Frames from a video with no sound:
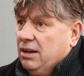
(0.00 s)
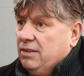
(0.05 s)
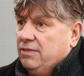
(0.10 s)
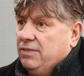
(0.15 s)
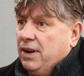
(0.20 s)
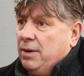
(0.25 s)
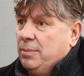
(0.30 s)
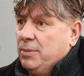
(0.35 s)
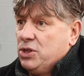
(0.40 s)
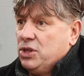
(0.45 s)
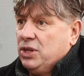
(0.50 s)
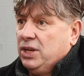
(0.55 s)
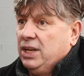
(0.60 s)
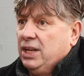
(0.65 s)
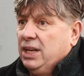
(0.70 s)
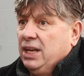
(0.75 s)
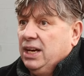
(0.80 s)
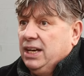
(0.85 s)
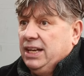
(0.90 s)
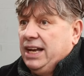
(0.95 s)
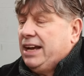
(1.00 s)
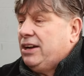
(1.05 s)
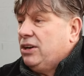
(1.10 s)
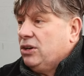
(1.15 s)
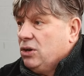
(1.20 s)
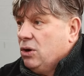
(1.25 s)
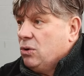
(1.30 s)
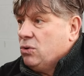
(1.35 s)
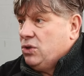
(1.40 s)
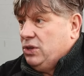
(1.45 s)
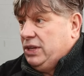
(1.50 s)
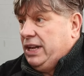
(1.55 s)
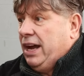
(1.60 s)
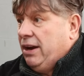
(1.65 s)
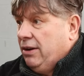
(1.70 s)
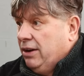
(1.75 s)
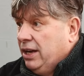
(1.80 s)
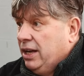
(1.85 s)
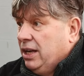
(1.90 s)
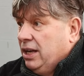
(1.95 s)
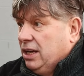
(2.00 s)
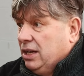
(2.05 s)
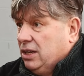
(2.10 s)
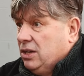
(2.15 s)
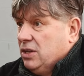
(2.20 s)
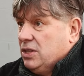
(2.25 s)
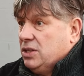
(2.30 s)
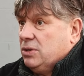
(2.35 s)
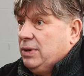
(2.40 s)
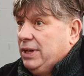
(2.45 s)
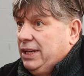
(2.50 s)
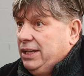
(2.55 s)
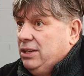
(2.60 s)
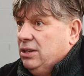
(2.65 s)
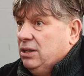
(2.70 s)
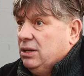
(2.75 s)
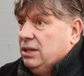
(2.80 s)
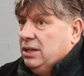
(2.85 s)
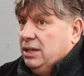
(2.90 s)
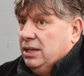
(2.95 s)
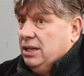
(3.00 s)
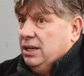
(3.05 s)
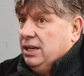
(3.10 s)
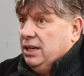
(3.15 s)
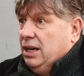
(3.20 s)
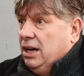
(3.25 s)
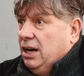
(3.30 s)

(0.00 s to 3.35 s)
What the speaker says: very much an agricultural area, and consequently not a